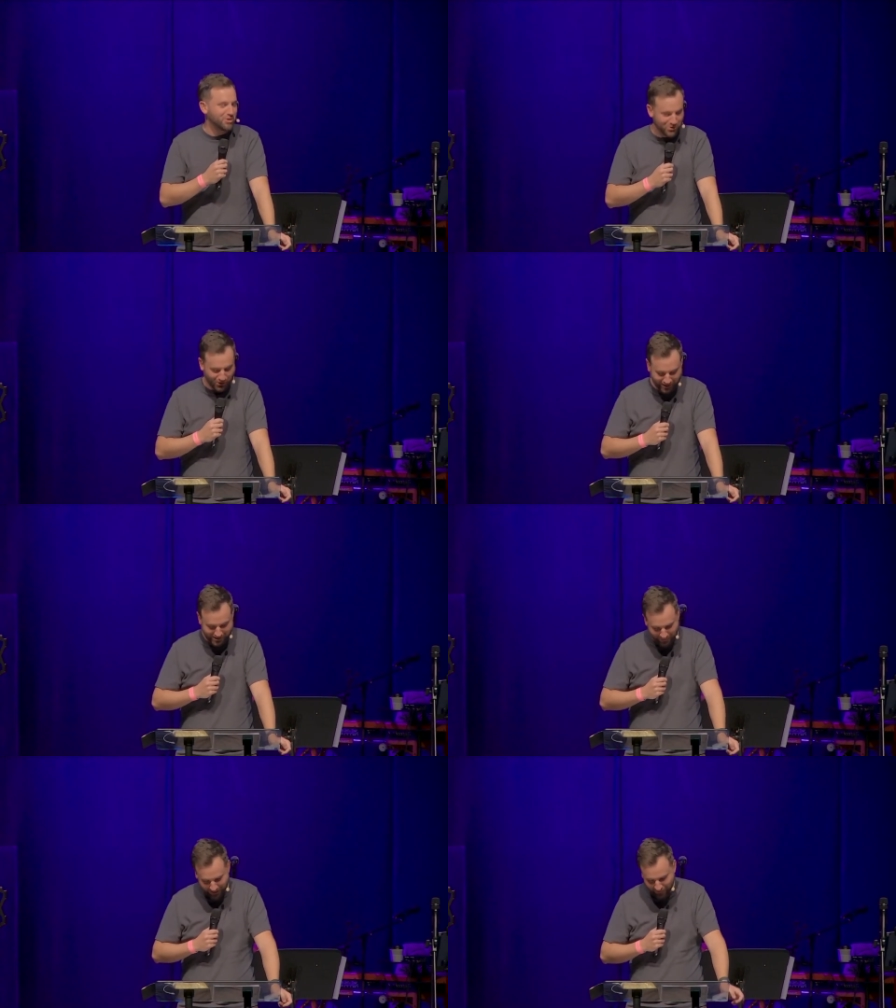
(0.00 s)
trolleys
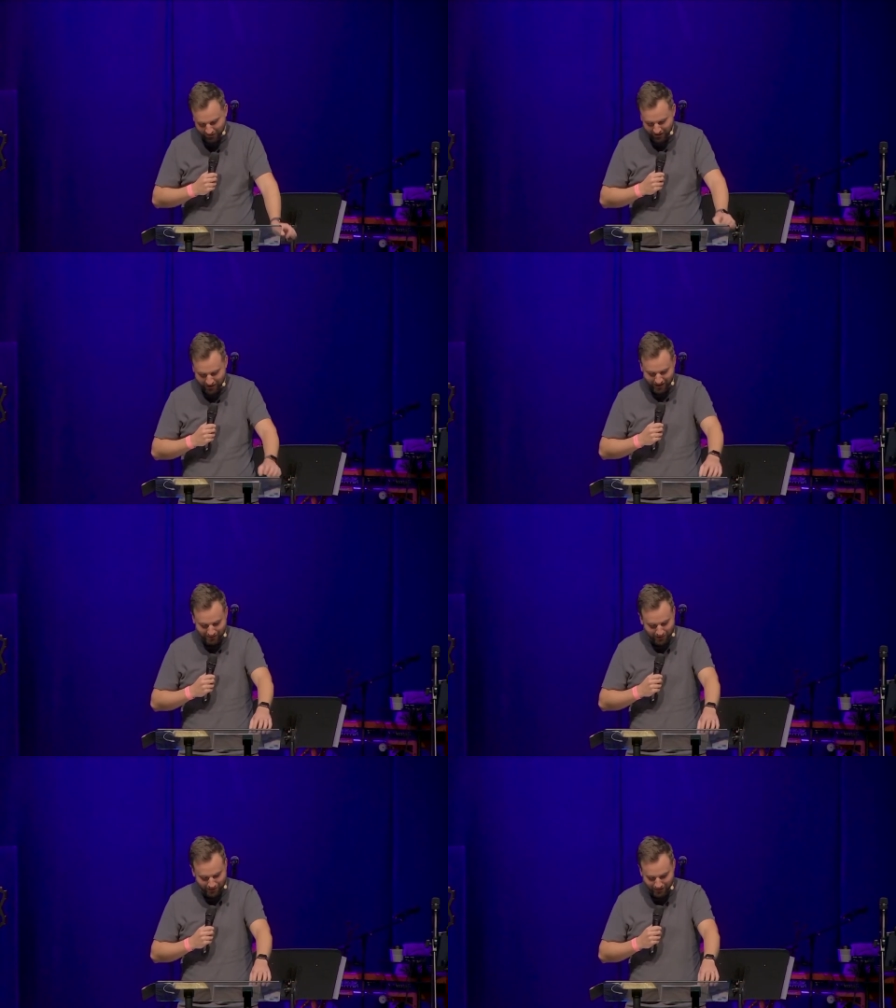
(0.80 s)
around,
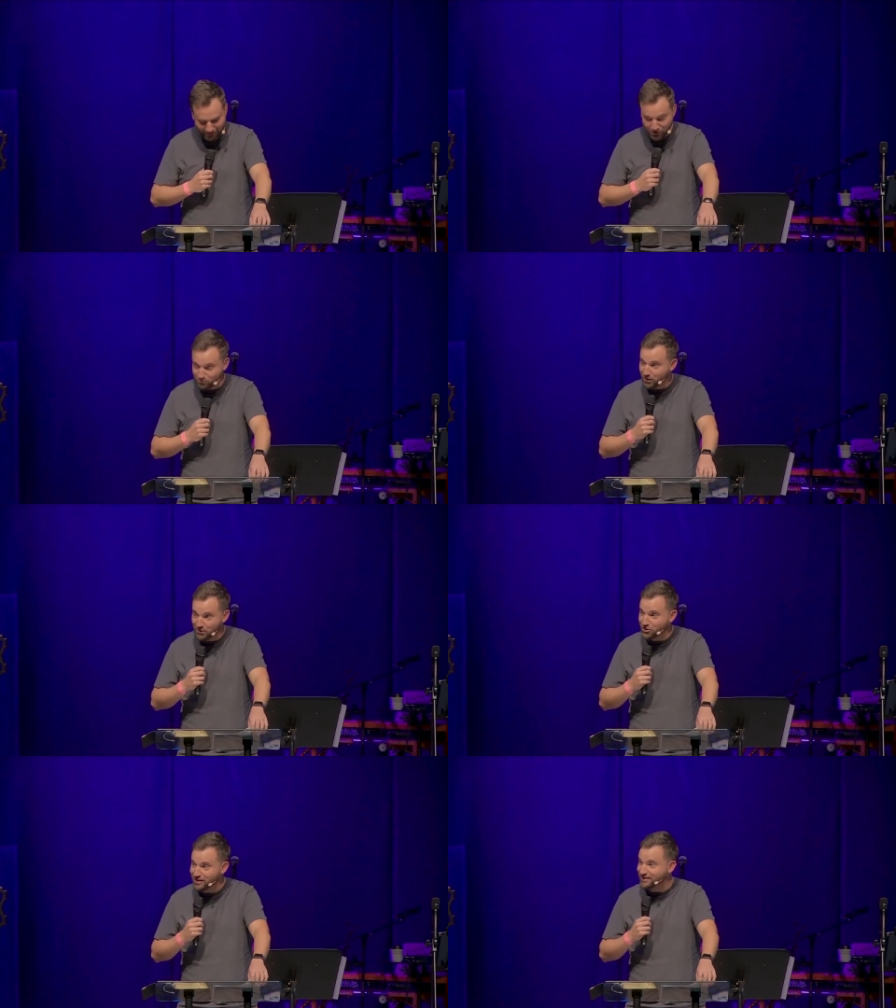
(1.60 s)
but just be with
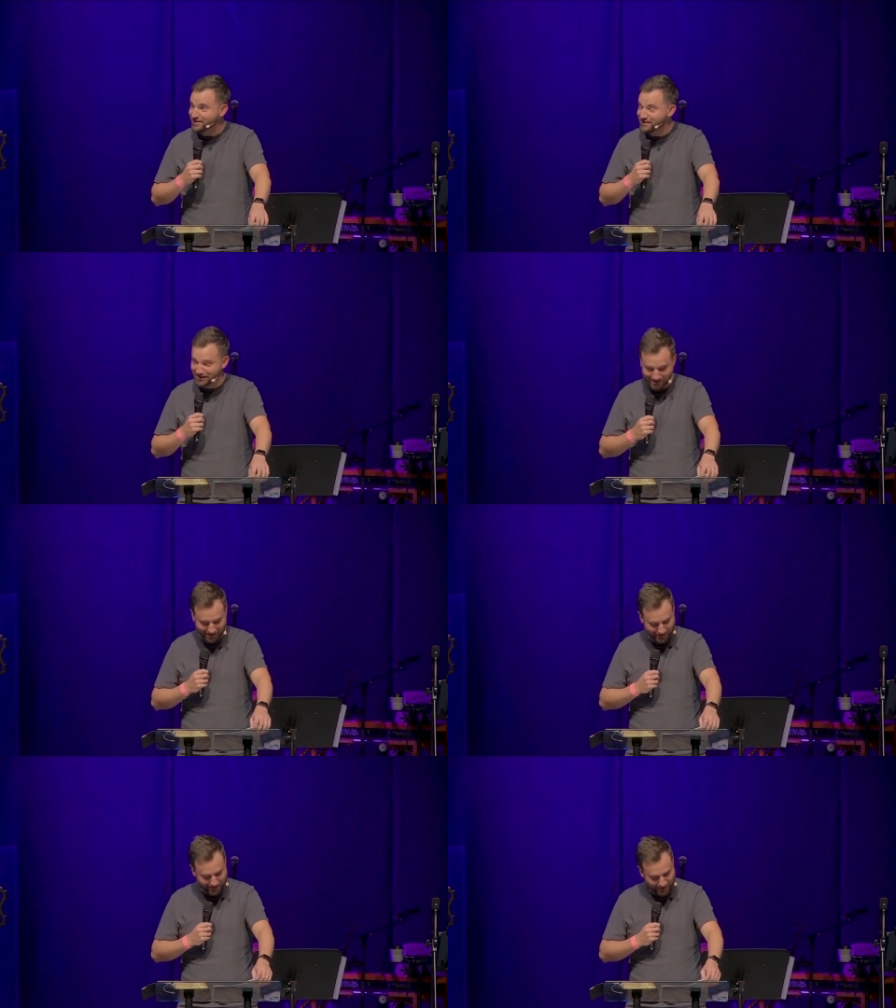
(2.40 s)
Jesus.
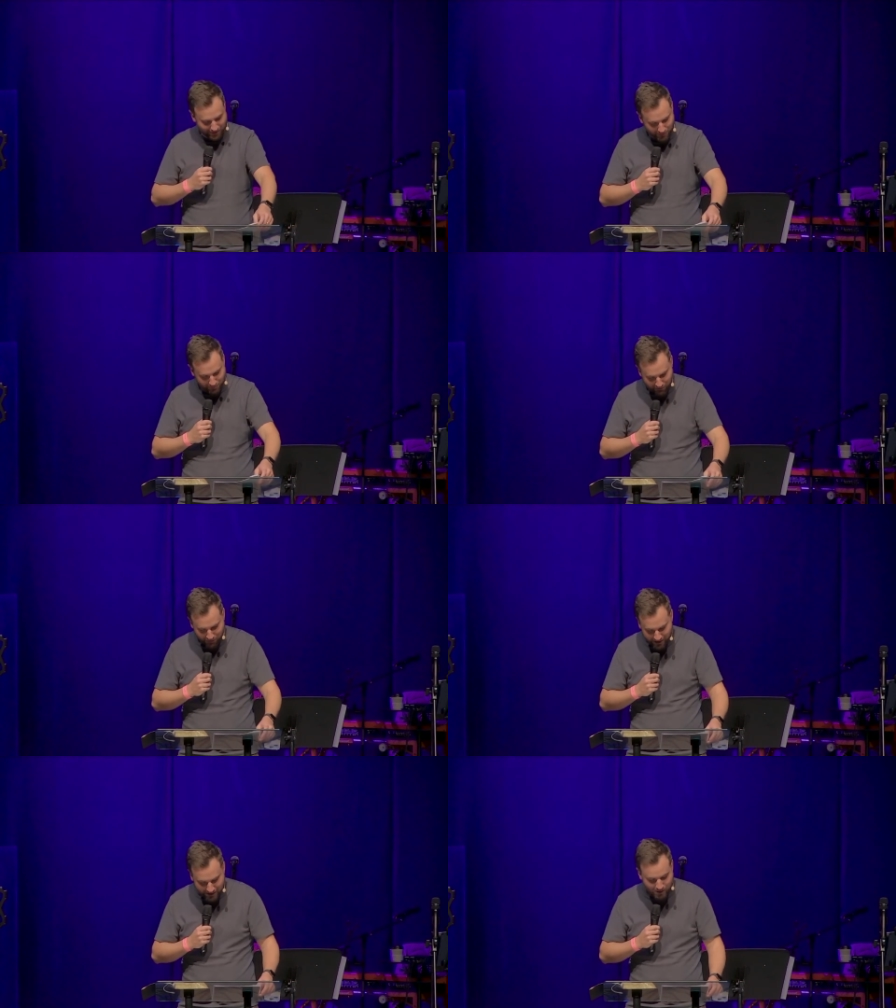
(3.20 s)
To be
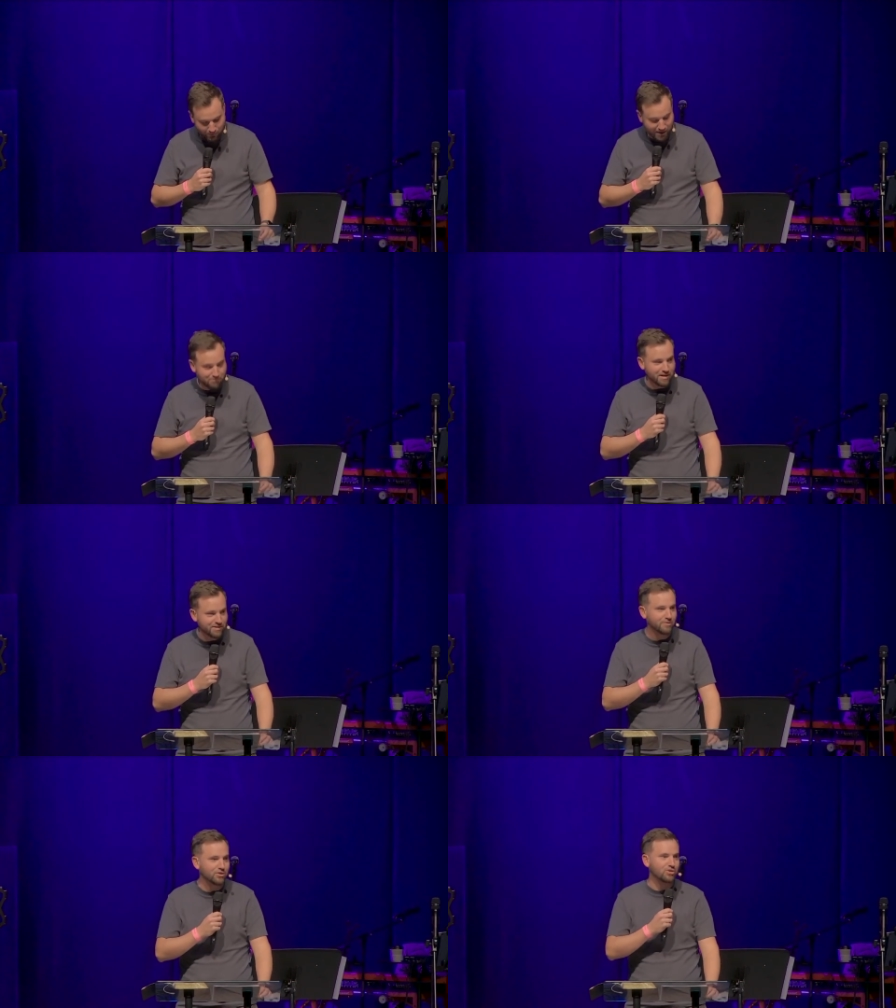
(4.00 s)
ready to be
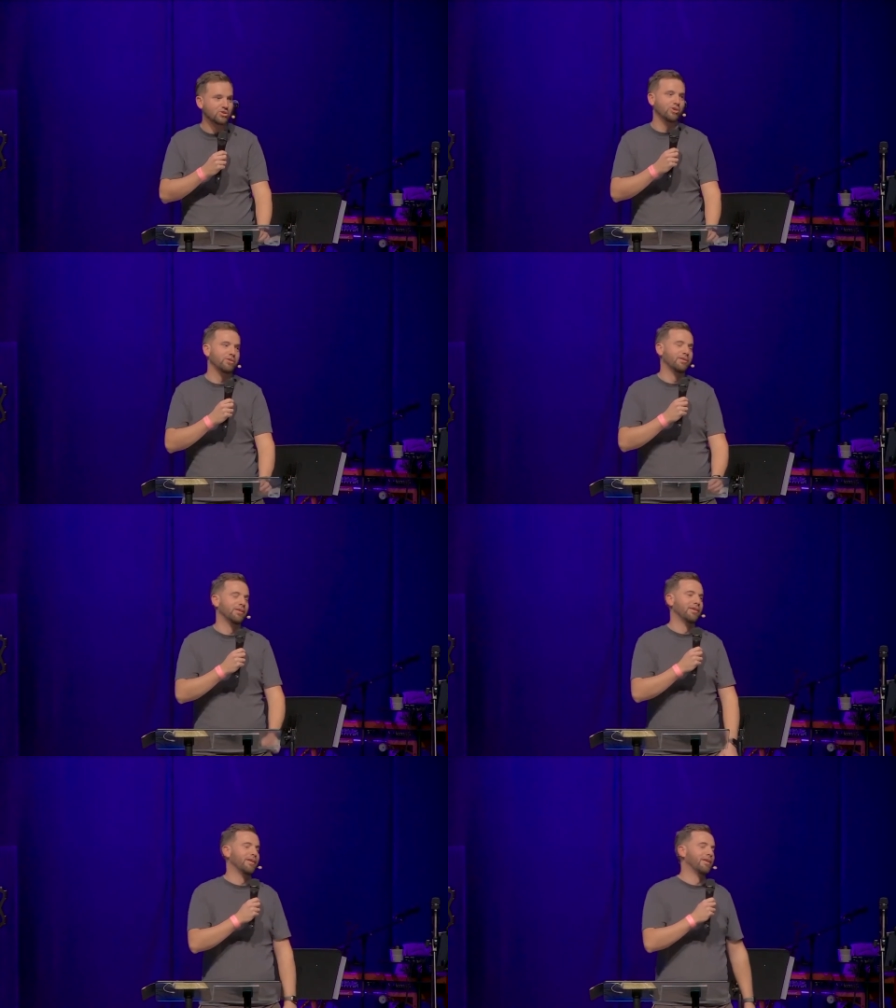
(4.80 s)
misunderstood
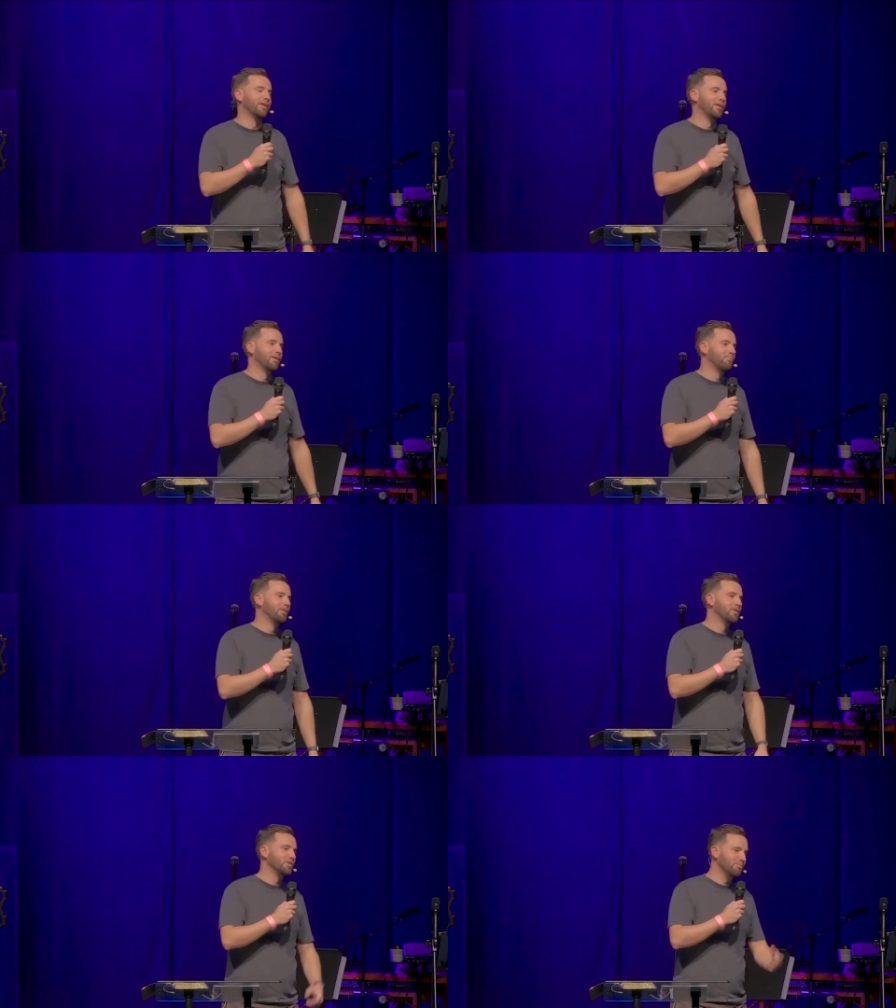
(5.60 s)

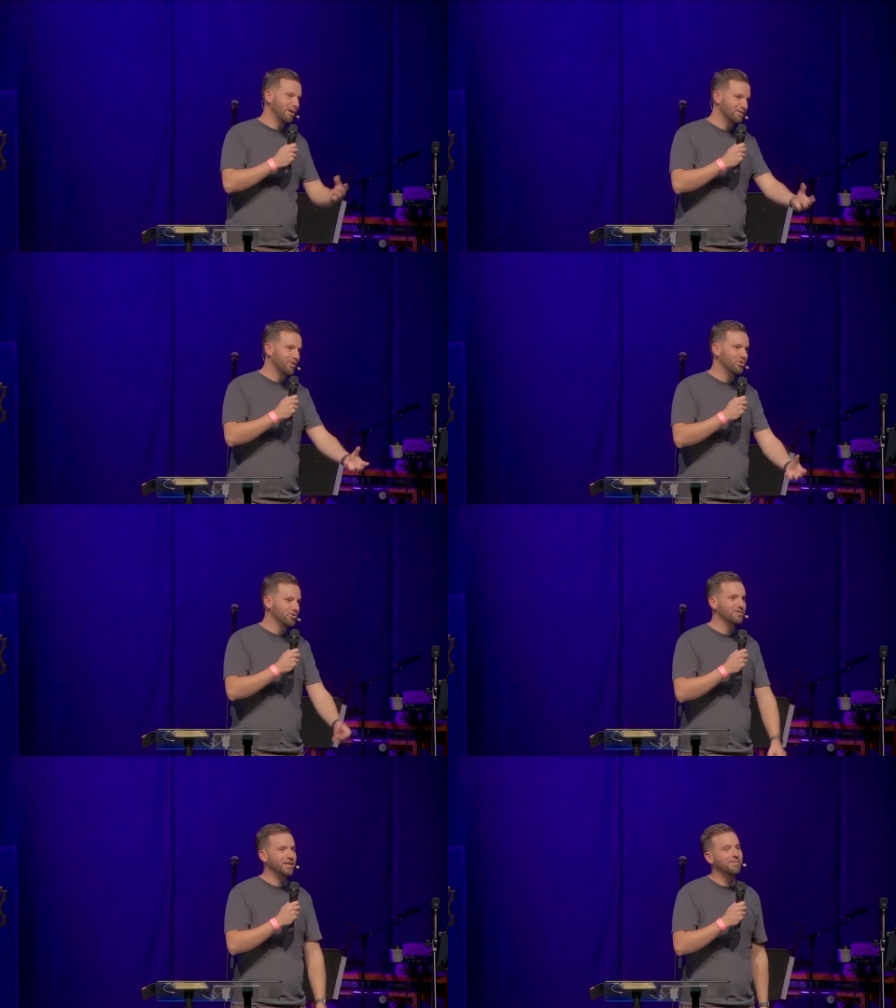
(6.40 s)
because of my devotion
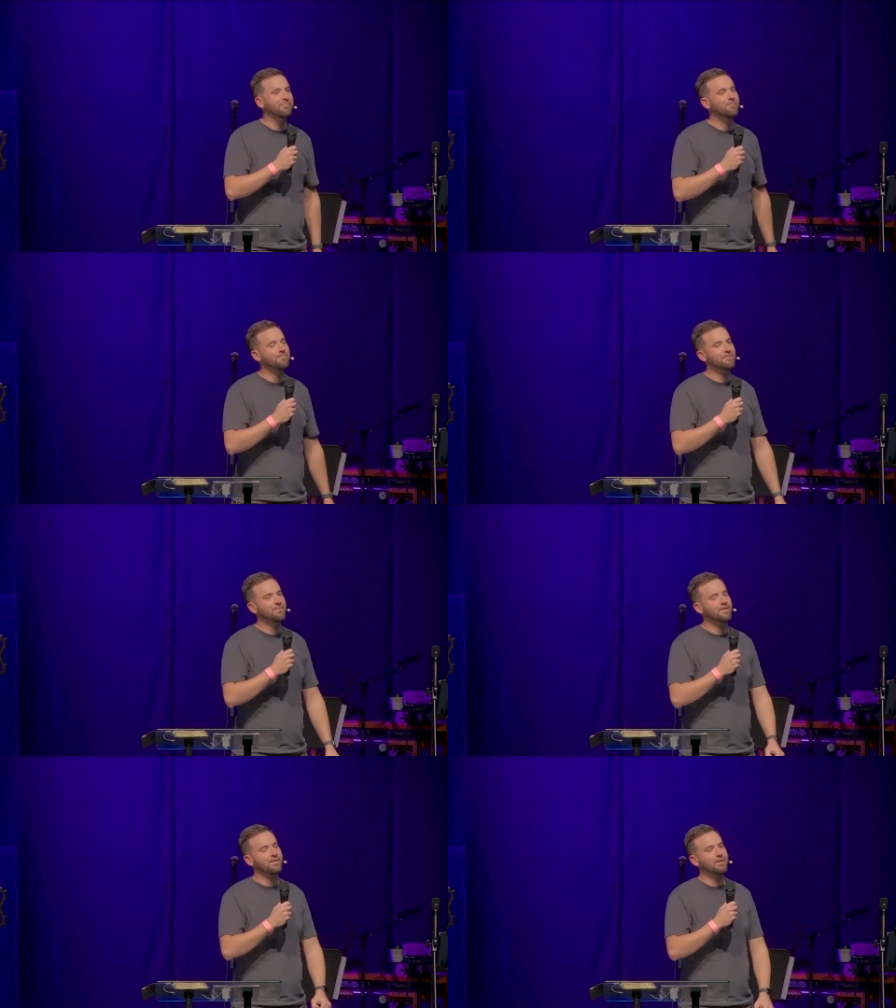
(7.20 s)
to him.
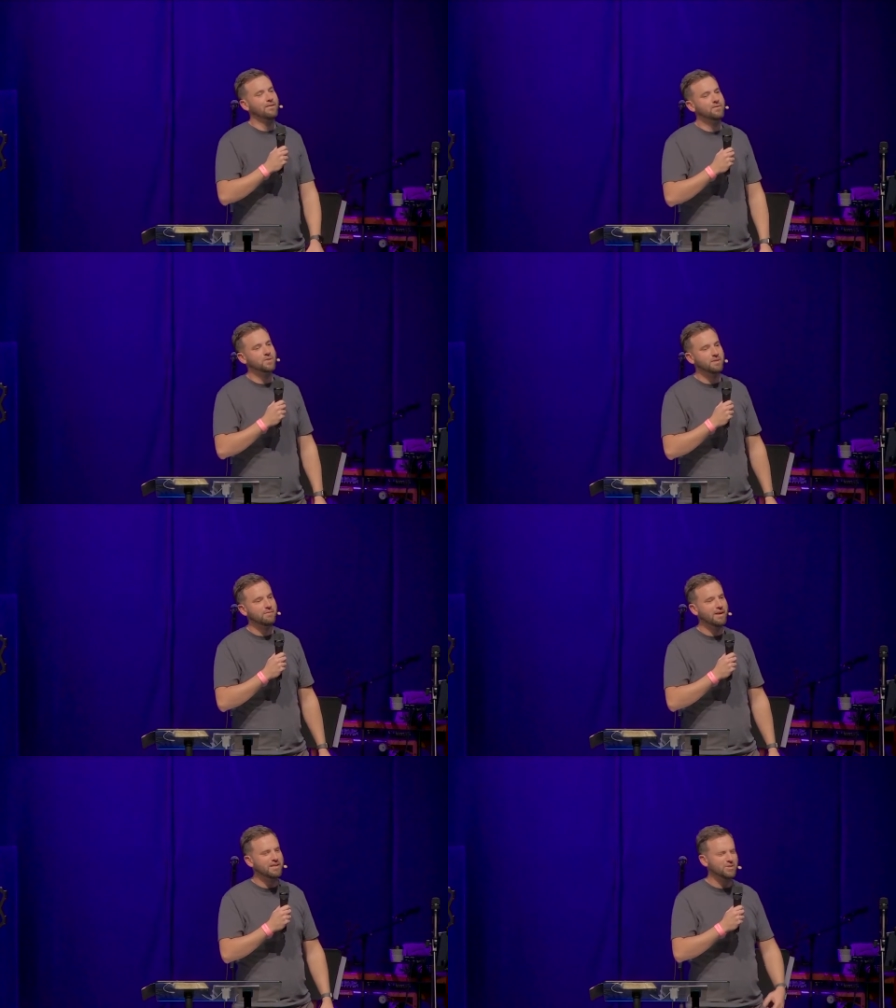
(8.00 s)
To be ready to